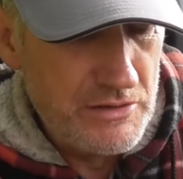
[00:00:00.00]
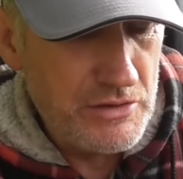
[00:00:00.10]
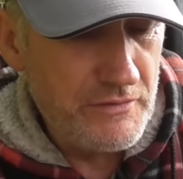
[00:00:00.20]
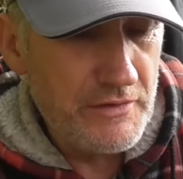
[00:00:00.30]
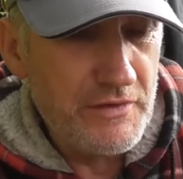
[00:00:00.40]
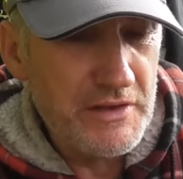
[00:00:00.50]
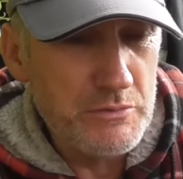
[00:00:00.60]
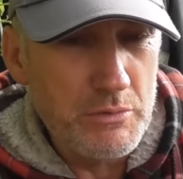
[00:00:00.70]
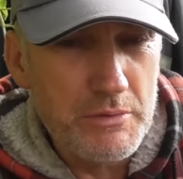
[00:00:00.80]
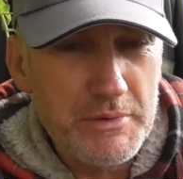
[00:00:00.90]
The other thing,
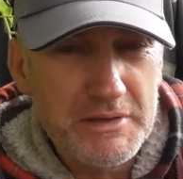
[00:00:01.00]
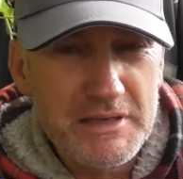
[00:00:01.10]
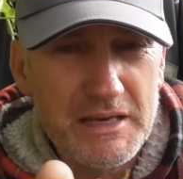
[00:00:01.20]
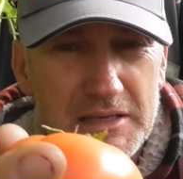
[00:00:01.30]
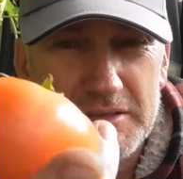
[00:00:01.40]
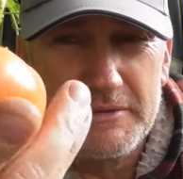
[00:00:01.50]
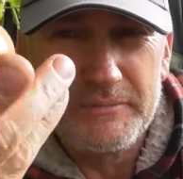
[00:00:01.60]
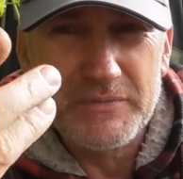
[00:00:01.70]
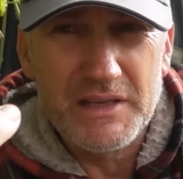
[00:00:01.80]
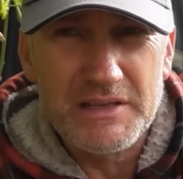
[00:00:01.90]
what we've been getting
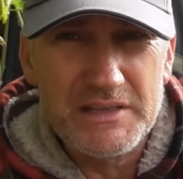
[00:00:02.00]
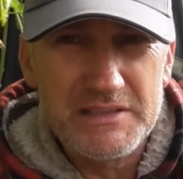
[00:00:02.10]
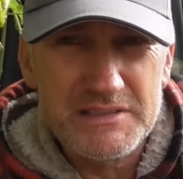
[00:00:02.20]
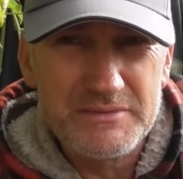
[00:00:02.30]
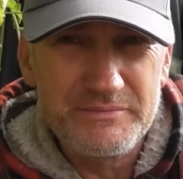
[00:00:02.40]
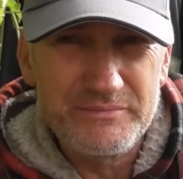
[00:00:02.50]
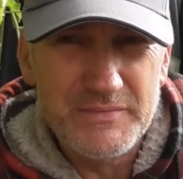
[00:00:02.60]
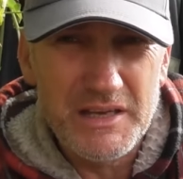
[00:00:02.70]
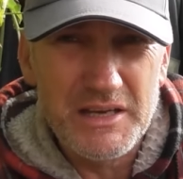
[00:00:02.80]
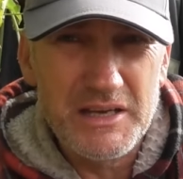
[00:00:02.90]
are these
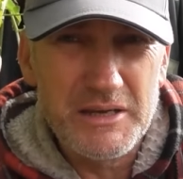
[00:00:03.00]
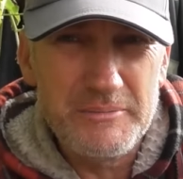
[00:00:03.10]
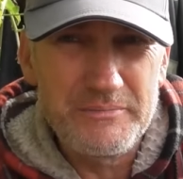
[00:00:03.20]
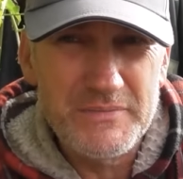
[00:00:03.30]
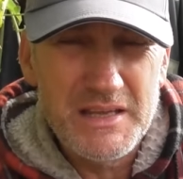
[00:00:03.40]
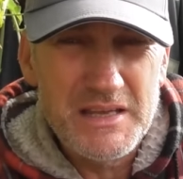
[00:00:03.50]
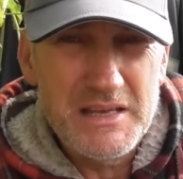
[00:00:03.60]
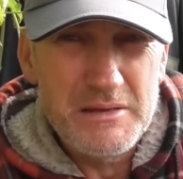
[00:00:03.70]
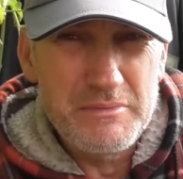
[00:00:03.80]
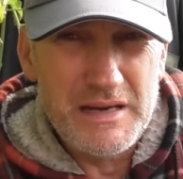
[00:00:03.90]
um,
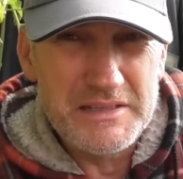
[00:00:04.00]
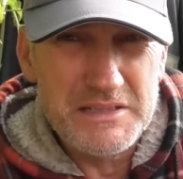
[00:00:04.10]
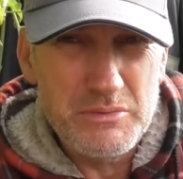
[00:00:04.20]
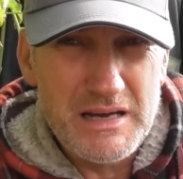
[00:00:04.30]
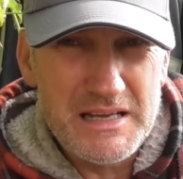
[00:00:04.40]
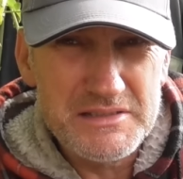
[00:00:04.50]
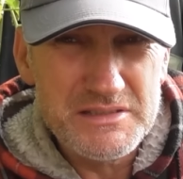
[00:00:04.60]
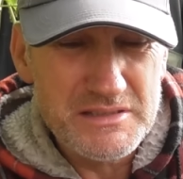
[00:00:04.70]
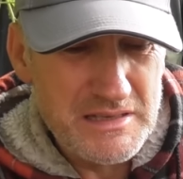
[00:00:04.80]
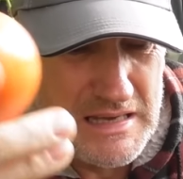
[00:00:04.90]

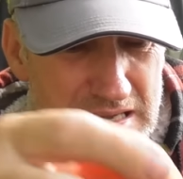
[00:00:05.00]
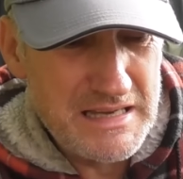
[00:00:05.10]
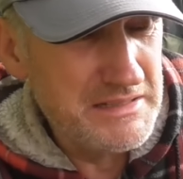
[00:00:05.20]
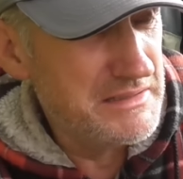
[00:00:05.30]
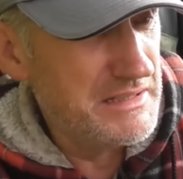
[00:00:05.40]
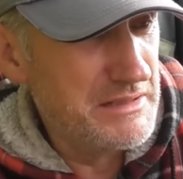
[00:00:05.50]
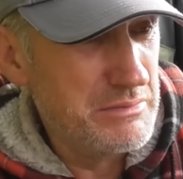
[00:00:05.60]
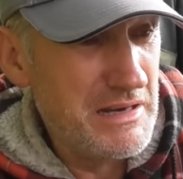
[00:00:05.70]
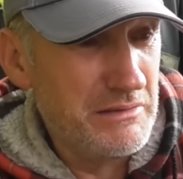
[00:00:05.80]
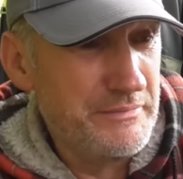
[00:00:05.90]
Brandywines, and uh,
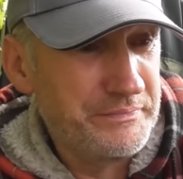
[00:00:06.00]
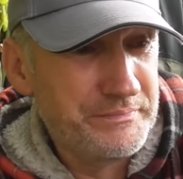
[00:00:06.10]
well,